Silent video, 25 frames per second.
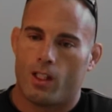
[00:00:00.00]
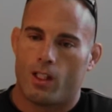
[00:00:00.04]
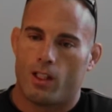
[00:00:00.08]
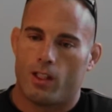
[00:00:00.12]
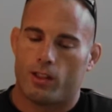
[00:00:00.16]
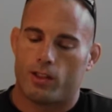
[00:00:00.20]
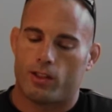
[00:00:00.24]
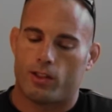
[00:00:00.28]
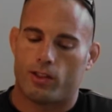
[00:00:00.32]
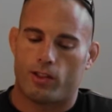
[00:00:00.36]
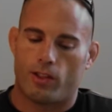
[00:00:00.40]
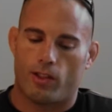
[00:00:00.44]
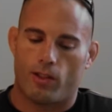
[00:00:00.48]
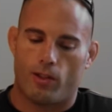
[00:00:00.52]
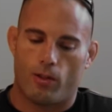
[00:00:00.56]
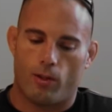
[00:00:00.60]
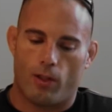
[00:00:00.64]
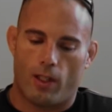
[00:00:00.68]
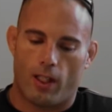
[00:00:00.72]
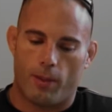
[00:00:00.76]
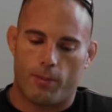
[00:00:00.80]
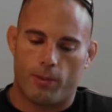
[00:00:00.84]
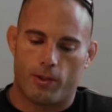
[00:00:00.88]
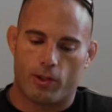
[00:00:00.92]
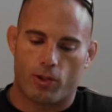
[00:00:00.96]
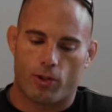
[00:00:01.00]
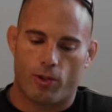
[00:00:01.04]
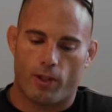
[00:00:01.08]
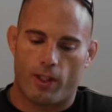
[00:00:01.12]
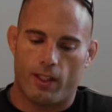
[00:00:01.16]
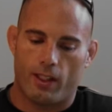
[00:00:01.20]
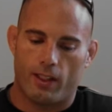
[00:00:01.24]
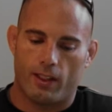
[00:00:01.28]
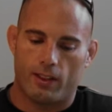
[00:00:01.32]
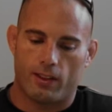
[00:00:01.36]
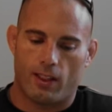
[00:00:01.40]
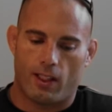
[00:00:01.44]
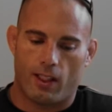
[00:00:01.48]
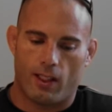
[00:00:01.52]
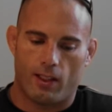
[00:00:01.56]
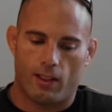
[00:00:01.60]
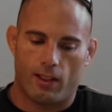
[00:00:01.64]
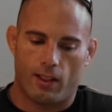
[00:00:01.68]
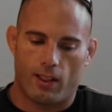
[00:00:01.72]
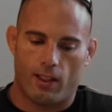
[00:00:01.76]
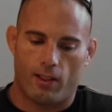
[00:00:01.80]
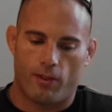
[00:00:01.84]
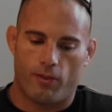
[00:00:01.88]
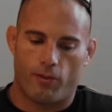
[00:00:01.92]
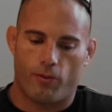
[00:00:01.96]
So I've been training in
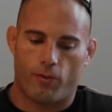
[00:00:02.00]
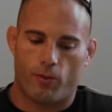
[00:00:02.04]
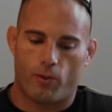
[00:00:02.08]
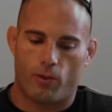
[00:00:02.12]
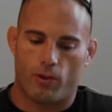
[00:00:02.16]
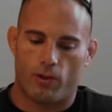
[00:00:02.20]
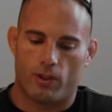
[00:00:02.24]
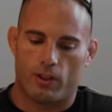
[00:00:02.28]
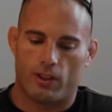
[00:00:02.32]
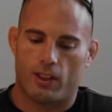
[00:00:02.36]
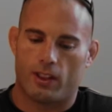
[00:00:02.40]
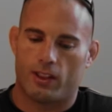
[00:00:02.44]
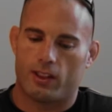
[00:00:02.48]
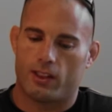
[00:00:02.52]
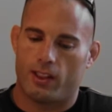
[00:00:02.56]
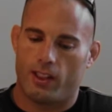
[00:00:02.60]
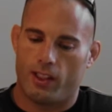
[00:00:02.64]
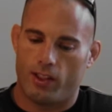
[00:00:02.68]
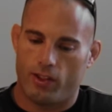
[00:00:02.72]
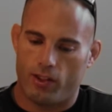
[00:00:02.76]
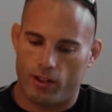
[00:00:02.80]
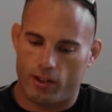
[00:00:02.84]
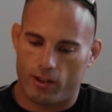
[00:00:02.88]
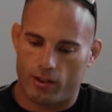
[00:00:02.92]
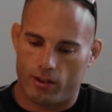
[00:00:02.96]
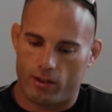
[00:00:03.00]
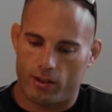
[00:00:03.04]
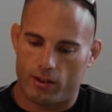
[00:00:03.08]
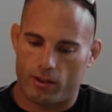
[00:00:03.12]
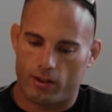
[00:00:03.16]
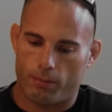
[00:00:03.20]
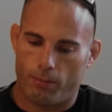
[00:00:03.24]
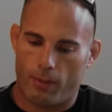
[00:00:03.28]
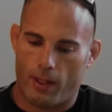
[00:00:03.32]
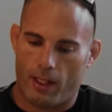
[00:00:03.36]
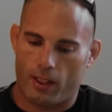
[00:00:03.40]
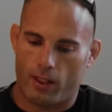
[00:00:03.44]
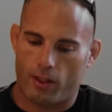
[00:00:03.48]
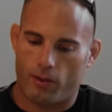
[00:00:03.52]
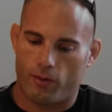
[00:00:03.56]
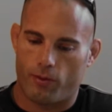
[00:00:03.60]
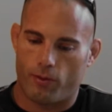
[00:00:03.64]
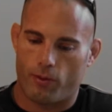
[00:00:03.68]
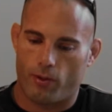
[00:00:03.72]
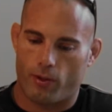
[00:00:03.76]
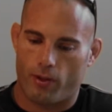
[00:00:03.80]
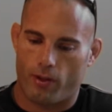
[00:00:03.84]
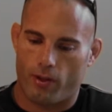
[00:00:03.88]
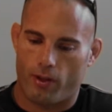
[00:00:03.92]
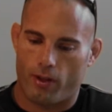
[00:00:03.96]
Thailand for 16 years, back and
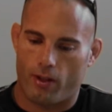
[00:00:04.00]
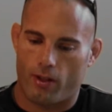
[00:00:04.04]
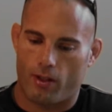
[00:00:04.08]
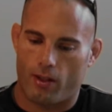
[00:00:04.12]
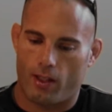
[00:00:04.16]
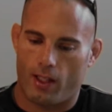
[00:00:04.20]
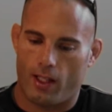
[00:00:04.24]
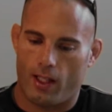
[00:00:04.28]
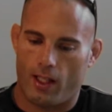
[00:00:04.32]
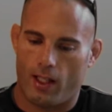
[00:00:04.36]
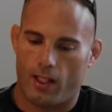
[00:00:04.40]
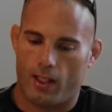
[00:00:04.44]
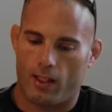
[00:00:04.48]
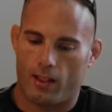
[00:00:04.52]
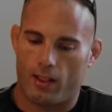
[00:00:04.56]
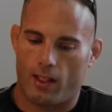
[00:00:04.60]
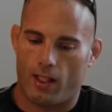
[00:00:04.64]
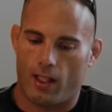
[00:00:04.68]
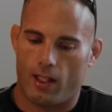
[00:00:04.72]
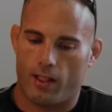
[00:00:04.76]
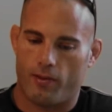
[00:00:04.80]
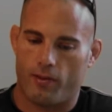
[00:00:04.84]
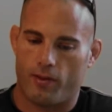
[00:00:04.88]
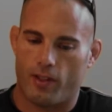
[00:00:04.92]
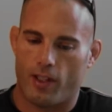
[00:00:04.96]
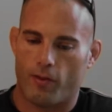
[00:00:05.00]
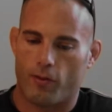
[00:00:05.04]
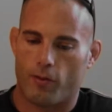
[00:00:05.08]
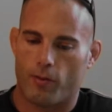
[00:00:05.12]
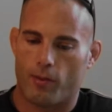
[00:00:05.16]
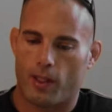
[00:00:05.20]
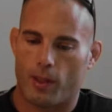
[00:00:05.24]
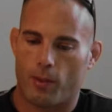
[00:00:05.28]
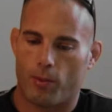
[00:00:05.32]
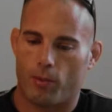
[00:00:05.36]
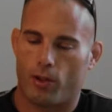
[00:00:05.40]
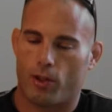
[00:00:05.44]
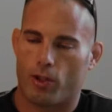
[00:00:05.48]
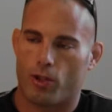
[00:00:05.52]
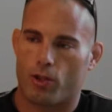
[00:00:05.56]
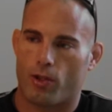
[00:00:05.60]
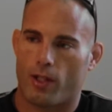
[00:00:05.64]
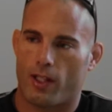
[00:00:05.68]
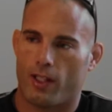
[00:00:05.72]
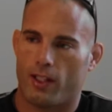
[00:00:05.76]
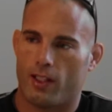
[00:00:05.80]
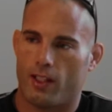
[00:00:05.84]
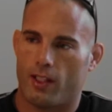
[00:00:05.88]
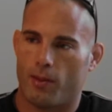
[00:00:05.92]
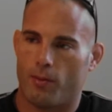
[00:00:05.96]
forth, and I've never been able to
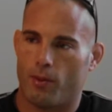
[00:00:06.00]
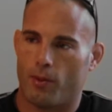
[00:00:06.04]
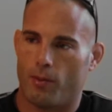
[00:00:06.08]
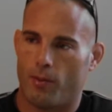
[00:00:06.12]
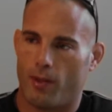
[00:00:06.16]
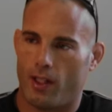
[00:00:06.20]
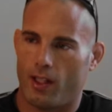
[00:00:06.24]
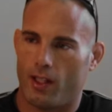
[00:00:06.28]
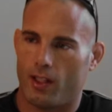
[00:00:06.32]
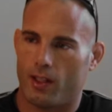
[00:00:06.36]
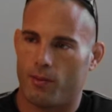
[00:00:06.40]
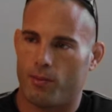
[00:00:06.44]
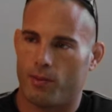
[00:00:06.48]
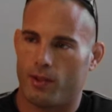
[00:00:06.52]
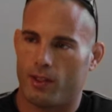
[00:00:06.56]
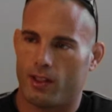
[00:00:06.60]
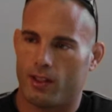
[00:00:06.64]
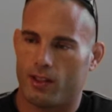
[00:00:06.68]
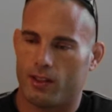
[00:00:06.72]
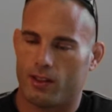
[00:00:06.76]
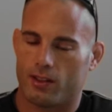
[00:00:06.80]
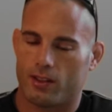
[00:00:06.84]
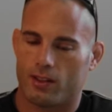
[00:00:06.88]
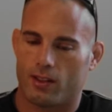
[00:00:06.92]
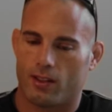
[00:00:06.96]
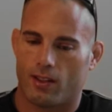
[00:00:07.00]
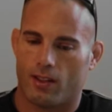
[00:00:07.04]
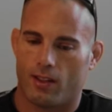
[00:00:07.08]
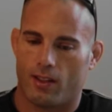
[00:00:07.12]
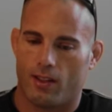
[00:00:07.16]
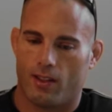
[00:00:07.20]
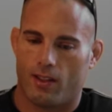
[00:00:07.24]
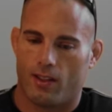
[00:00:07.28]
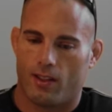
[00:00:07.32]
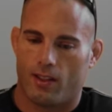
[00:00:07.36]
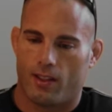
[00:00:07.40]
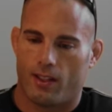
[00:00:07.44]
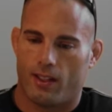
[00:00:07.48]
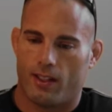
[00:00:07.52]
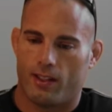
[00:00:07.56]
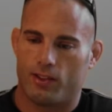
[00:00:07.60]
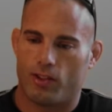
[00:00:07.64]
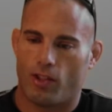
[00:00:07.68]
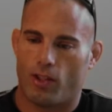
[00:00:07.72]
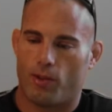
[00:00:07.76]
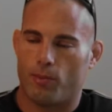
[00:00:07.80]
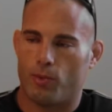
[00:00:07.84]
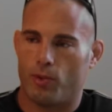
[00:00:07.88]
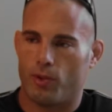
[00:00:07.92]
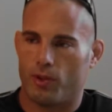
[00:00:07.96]
train in MMA because it's
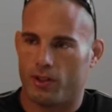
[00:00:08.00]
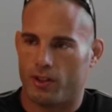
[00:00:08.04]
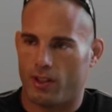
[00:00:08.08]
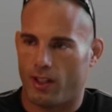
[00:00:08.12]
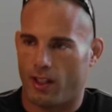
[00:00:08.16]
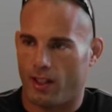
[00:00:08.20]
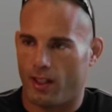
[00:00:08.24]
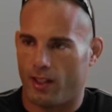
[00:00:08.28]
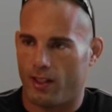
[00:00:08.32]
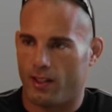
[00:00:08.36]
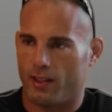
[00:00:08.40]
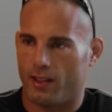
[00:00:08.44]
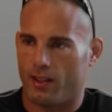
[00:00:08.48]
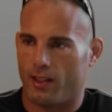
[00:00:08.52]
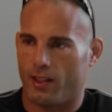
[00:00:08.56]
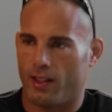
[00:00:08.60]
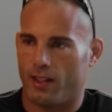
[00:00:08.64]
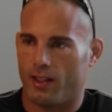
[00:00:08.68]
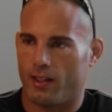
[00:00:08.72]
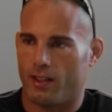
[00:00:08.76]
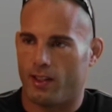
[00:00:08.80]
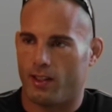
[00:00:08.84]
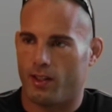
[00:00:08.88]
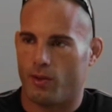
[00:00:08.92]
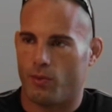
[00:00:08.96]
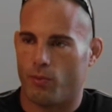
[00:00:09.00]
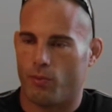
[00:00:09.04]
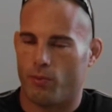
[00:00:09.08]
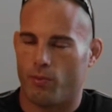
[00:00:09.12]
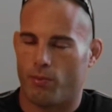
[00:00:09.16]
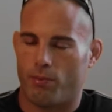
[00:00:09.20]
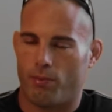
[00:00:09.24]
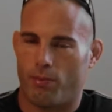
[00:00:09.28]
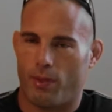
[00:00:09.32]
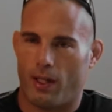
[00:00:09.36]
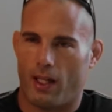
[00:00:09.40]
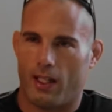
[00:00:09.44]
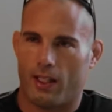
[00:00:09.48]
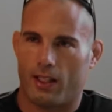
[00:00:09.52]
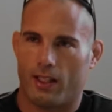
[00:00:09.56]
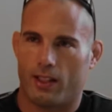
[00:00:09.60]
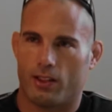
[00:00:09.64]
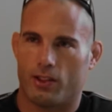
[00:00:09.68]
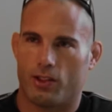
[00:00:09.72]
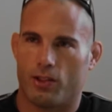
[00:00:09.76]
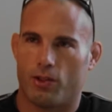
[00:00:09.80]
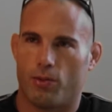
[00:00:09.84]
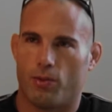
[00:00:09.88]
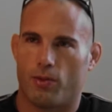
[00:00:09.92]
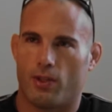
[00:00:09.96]
all Muay Thai. And then back
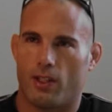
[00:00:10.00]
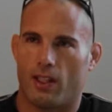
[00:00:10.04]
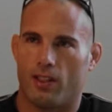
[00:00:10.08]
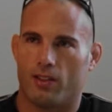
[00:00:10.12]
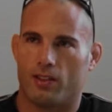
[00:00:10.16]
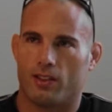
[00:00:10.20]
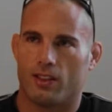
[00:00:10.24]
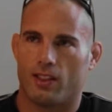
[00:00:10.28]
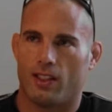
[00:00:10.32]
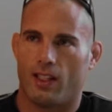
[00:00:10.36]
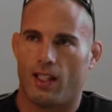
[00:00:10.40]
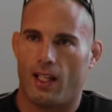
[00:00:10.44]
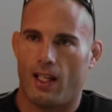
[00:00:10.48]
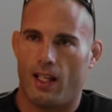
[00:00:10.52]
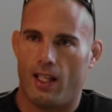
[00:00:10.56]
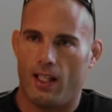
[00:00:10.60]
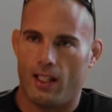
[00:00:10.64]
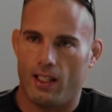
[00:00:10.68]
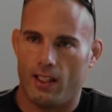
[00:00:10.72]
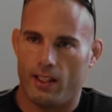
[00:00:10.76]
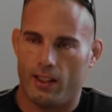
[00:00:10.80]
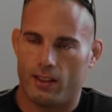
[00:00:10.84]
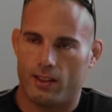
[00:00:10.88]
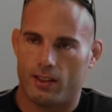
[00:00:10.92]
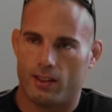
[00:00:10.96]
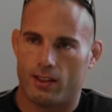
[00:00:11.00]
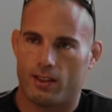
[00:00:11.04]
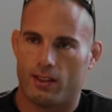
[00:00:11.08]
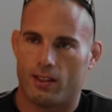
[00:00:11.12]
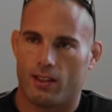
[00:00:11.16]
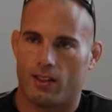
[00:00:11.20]
in 2008,